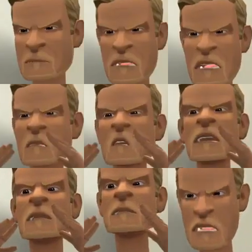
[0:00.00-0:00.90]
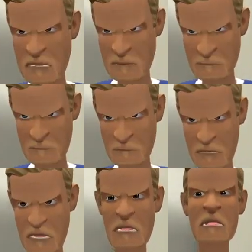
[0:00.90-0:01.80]
Caillou, what are you
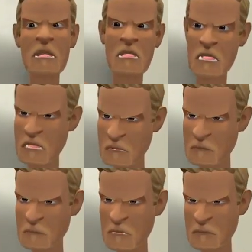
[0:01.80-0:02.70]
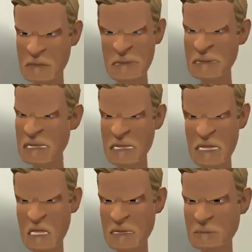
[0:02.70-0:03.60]
doing here in the bathroom? Weren't
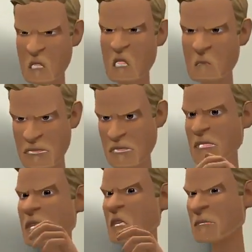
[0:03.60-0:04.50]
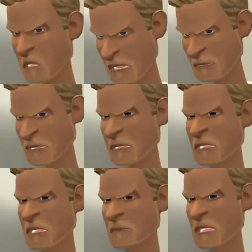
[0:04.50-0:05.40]
you supposed to be taking the
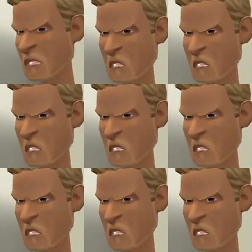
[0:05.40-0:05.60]
FitnessGram Pacer